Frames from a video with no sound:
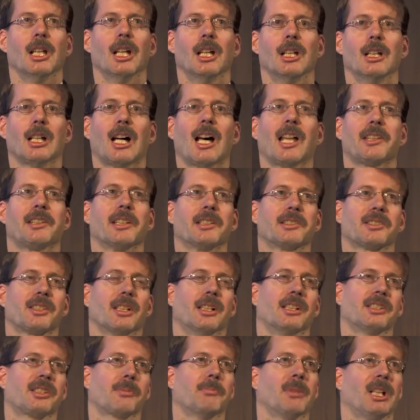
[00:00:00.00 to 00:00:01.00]
Uh, other
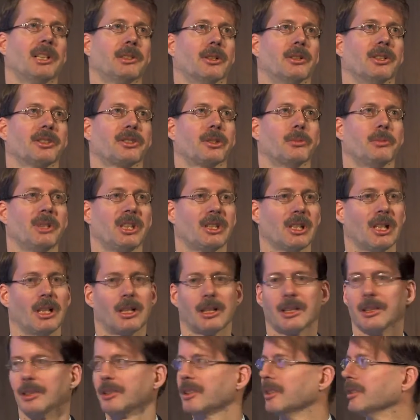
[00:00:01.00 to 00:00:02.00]
sites might also be
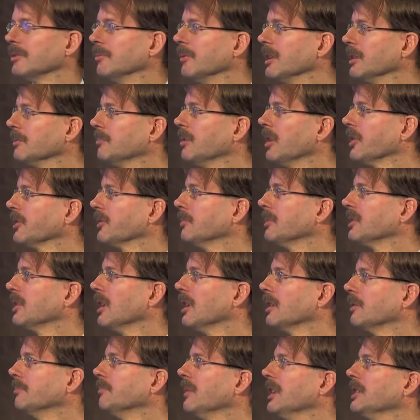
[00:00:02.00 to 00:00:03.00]
targeted. One possible
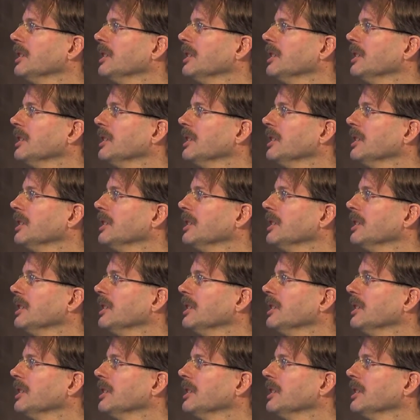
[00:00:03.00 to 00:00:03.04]
target